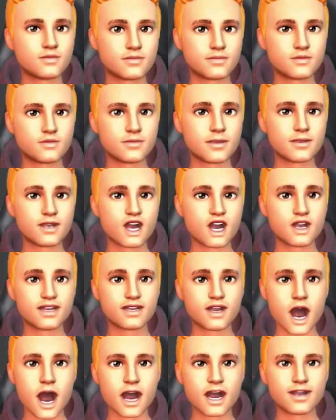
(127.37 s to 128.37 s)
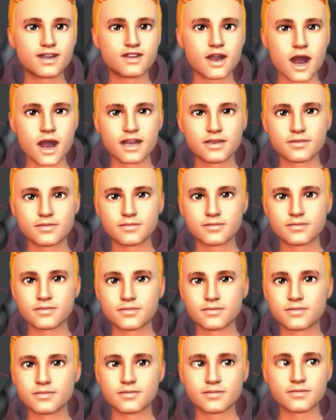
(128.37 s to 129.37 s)
click on solidify
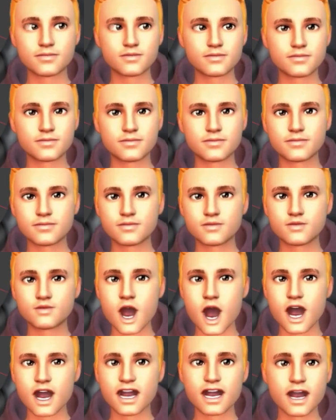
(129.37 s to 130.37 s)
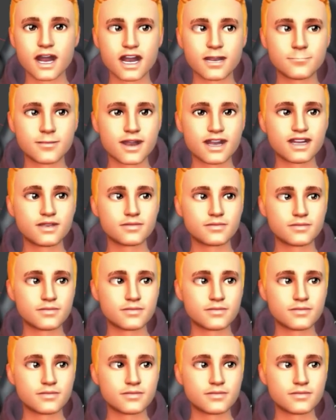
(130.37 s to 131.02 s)
for the thickness